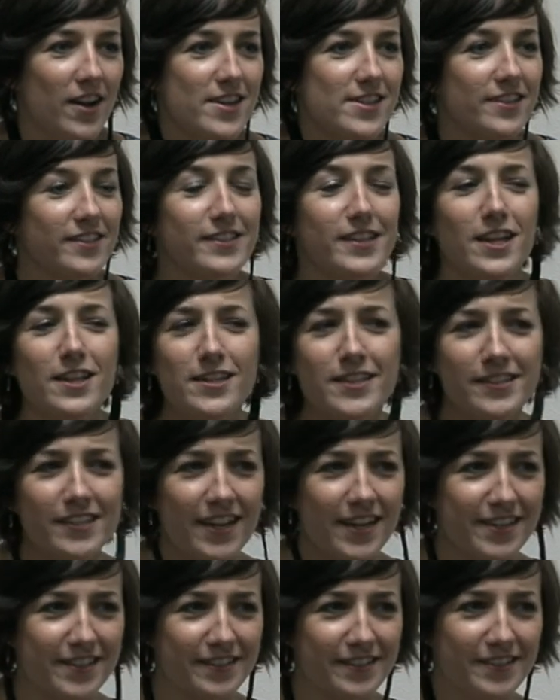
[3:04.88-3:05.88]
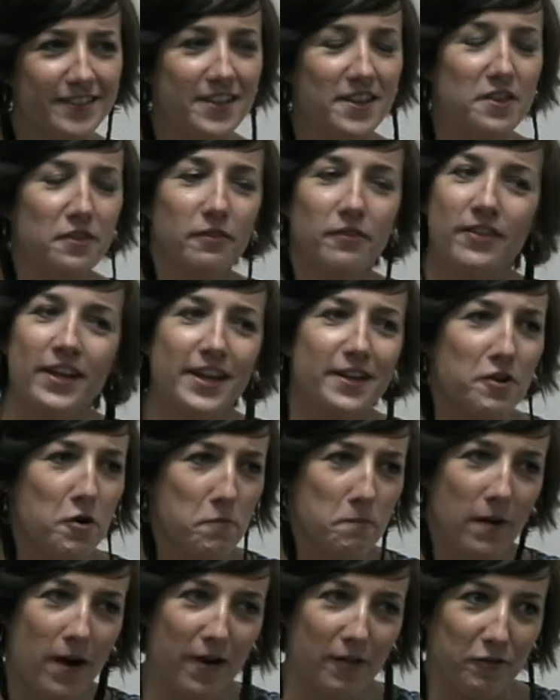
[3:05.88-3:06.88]
Skeletons, they
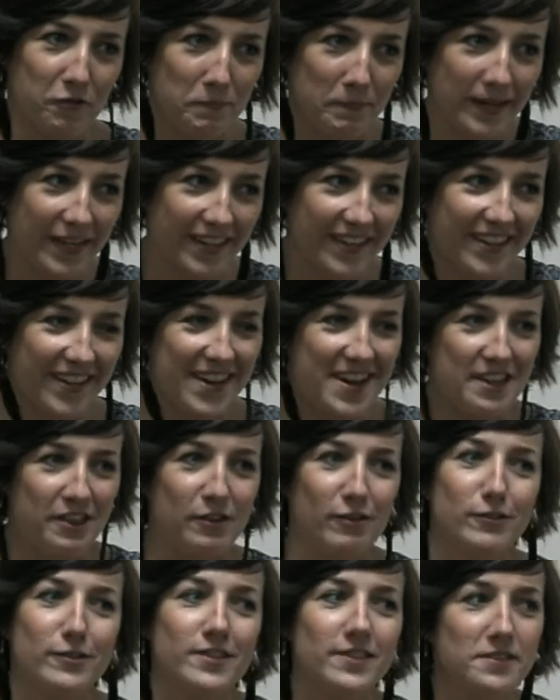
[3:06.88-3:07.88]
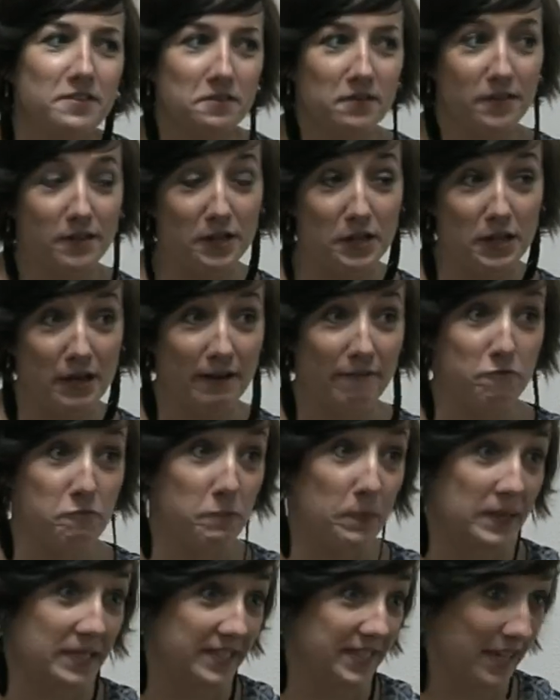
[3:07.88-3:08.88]
don't bother me. They've
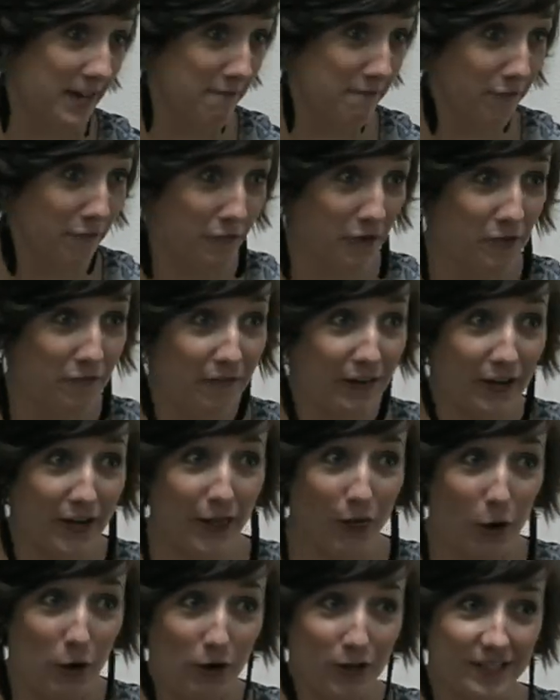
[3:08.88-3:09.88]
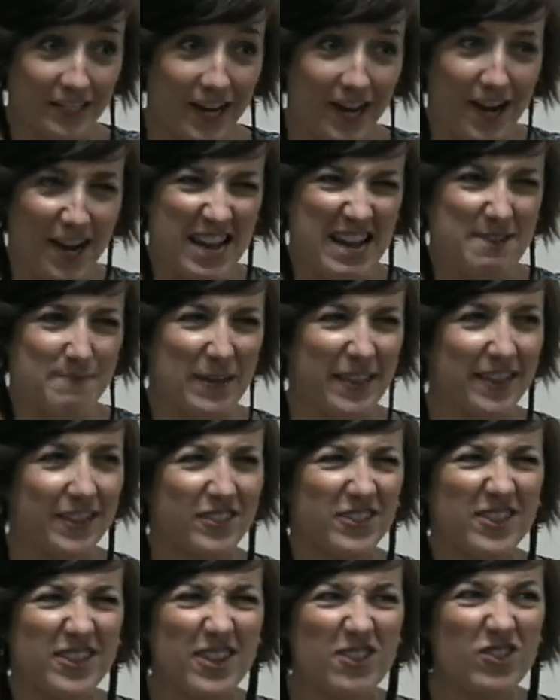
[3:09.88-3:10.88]
been dead for a very long time, and
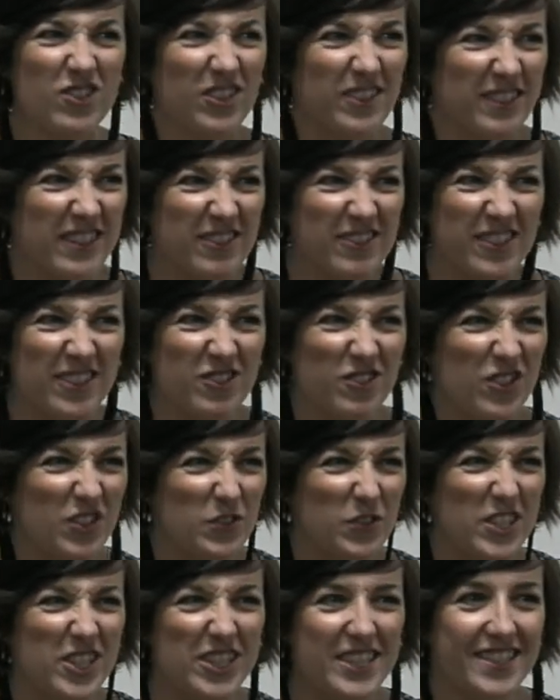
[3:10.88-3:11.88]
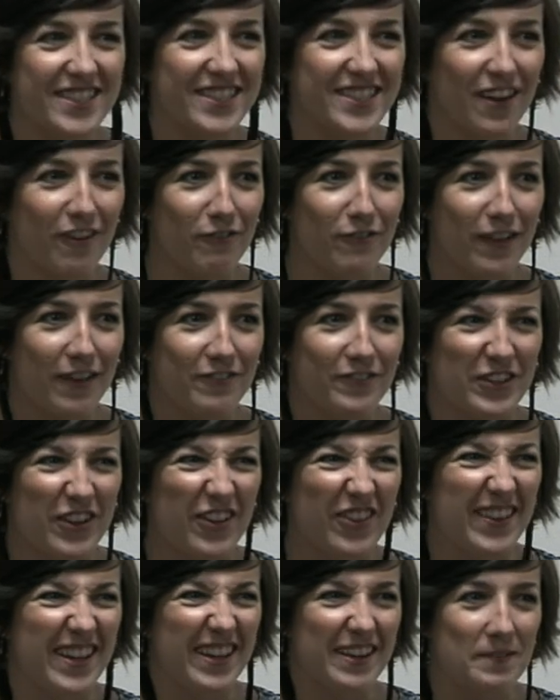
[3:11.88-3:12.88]
there's no squishy stuff left
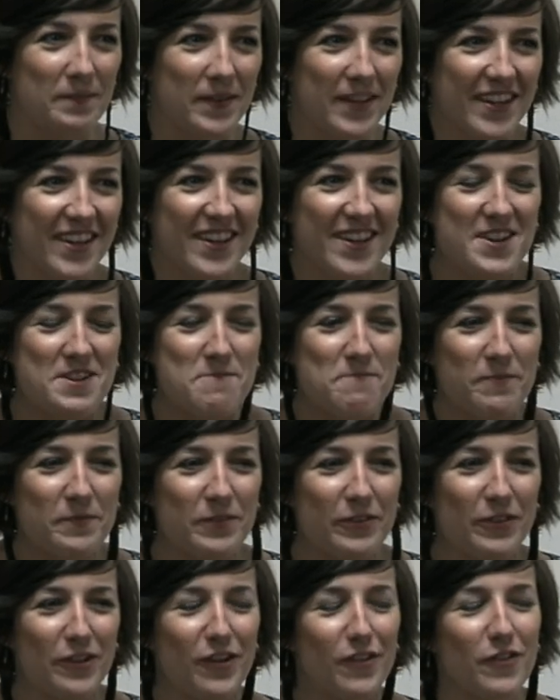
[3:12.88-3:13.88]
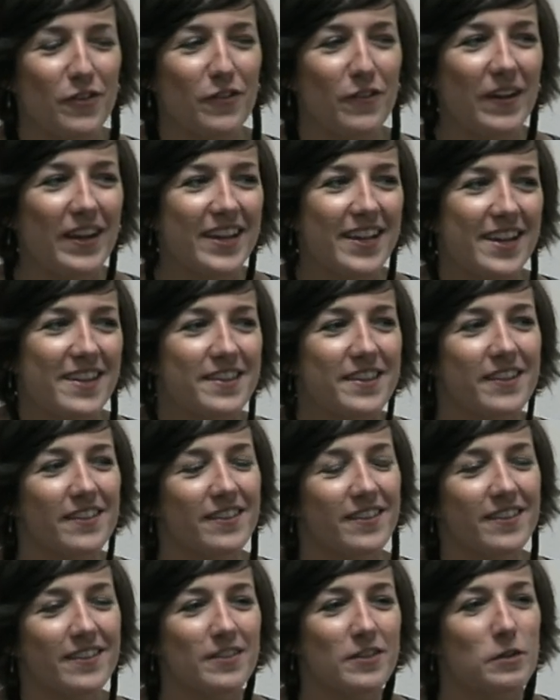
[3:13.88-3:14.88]
on them. So
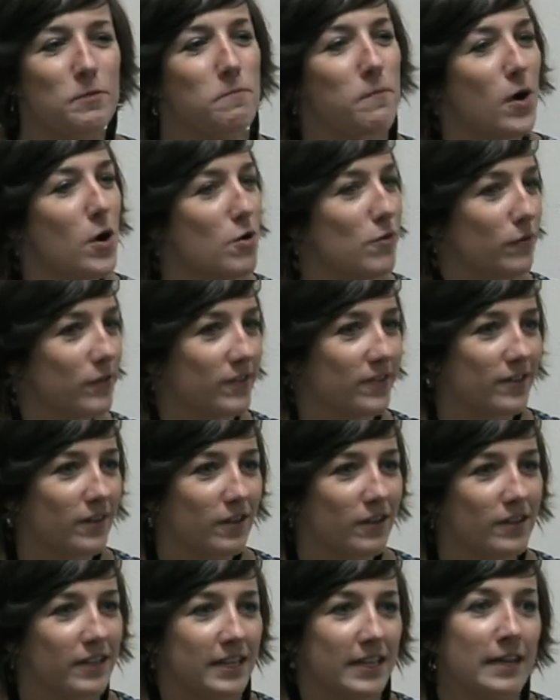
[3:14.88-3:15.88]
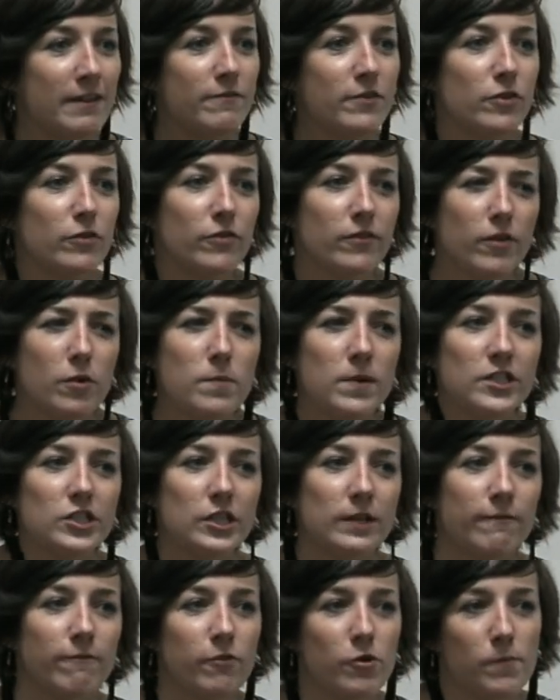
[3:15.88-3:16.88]
the bones give you so much
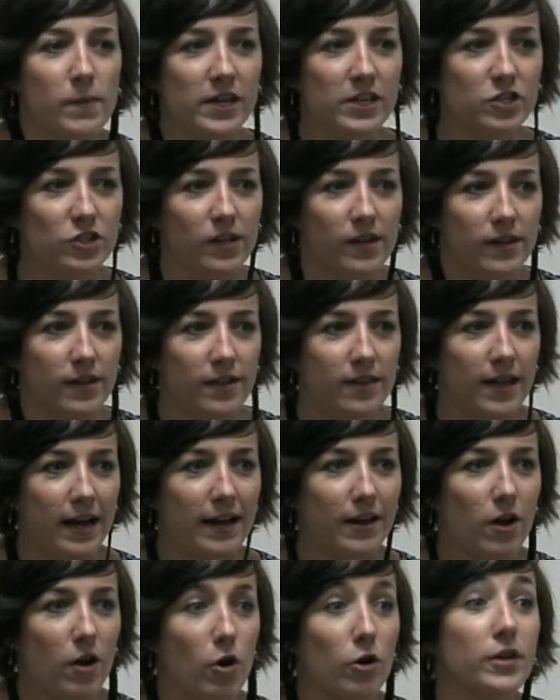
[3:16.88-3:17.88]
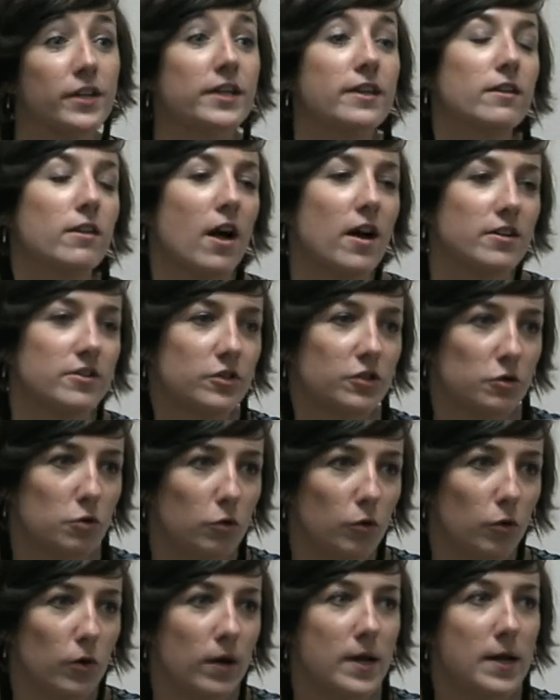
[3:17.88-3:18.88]
information that
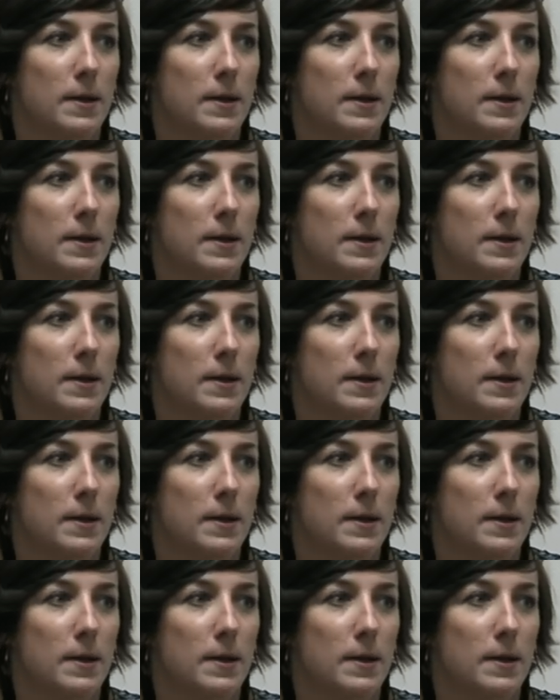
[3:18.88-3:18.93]
archaeological